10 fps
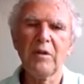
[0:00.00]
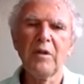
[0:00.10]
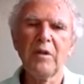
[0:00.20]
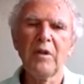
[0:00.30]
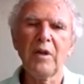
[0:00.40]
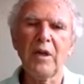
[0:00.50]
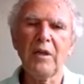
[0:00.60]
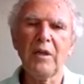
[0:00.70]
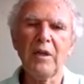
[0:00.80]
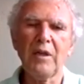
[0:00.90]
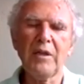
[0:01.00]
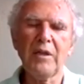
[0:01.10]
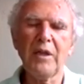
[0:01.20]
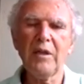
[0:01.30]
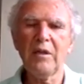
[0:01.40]
I
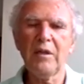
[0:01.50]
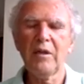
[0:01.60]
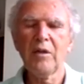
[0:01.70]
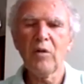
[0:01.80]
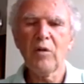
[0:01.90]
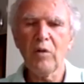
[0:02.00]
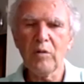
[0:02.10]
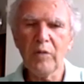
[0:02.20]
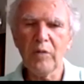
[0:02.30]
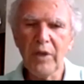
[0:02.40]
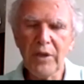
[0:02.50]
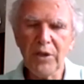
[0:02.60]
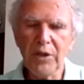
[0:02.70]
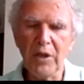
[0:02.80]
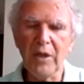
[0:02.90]
take column
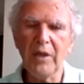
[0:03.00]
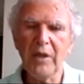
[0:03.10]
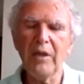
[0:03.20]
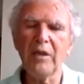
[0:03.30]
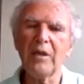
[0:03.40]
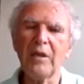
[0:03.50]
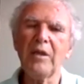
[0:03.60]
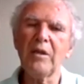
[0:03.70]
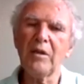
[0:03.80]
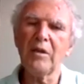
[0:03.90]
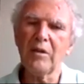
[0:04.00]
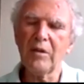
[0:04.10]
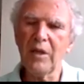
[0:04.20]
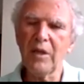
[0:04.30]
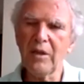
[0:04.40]
HI and I
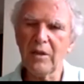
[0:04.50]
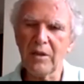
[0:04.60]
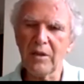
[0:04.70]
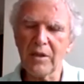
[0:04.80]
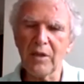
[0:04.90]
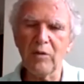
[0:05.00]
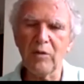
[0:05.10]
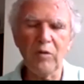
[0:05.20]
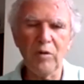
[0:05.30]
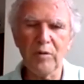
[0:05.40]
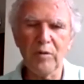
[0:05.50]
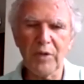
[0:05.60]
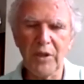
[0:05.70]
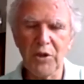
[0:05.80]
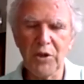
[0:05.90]
take a set of columns
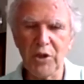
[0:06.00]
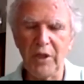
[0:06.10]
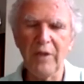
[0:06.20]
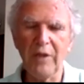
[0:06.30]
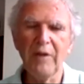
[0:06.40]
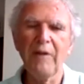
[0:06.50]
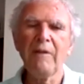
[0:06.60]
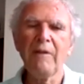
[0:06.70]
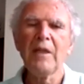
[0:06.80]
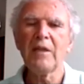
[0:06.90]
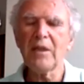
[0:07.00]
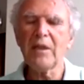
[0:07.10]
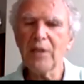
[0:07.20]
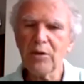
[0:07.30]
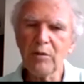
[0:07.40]
HJ. Then
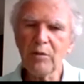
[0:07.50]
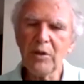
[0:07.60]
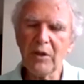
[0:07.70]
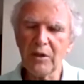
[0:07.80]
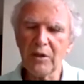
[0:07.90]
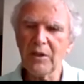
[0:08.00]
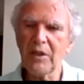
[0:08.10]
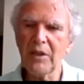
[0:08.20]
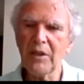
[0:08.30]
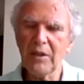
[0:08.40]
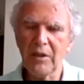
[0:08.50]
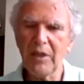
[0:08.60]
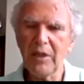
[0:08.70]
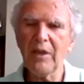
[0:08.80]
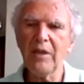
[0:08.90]
there should be coordinate
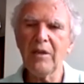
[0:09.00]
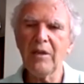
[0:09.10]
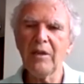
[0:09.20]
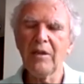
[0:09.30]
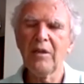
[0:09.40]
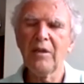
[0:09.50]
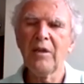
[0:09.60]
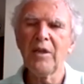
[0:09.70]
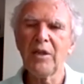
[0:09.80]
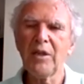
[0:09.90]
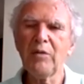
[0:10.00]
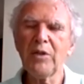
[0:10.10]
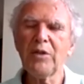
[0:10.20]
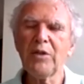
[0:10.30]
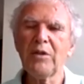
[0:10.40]
K in
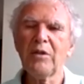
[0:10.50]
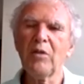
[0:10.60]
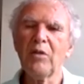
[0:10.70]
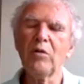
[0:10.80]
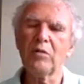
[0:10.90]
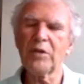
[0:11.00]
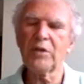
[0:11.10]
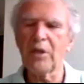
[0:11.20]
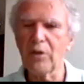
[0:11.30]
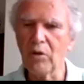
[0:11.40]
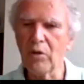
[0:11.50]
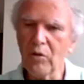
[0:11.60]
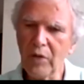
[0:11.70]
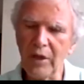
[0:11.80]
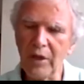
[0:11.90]
which, or say
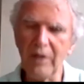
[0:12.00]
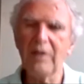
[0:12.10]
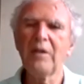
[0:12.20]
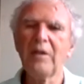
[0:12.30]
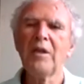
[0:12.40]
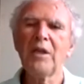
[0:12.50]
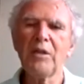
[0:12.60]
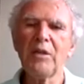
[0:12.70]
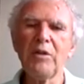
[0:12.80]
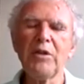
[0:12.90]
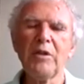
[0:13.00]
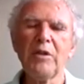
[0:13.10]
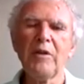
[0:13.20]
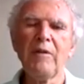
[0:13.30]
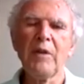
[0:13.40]
row K, in
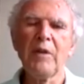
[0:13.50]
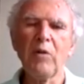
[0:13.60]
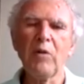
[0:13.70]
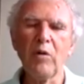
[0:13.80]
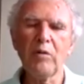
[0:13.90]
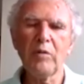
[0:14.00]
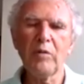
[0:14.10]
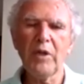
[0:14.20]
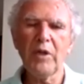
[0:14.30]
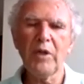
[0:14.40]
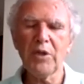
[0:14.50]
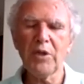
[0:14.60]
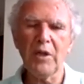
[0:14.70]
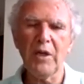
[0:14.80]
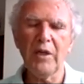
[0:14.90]
which column
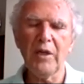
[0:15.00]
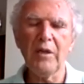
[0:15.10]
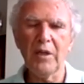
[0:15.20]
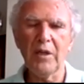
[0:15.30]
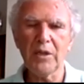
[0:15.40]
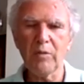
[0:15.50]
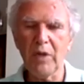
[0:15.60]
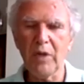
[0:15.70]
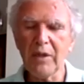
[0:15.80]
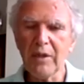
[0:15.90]
HI has 1